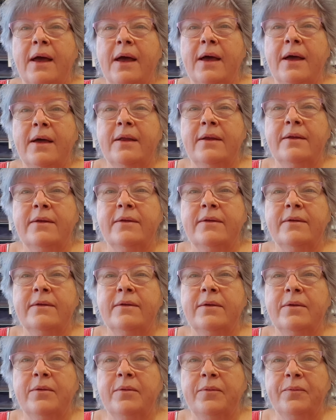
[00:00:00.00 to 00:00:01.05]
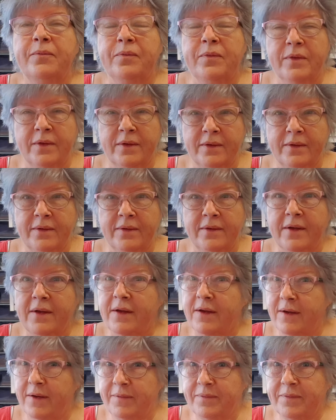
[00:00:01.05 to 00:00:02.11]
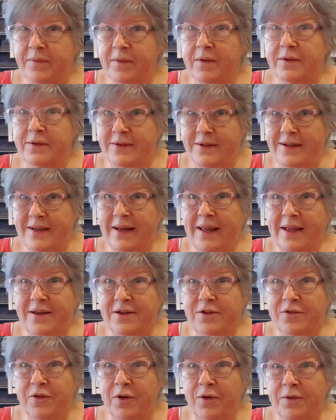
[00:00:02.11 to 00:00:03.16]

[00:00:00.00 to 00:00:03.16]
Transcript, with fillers: and I'll see you later